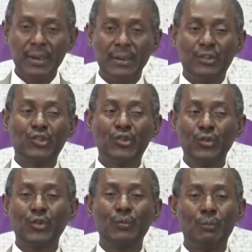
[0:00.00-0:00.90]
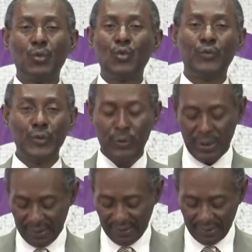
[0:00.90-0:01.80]
it should move you
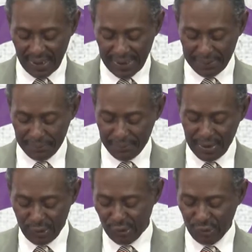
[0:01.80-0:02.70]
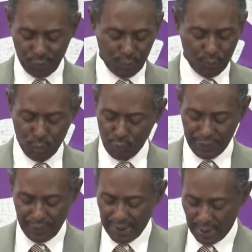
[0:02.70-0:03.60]
this time. It should move
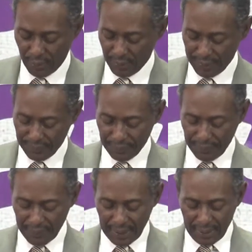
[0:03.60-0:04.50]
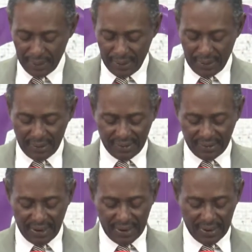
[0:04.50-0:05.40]
you now. The
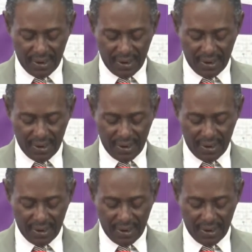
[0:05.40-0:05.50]
son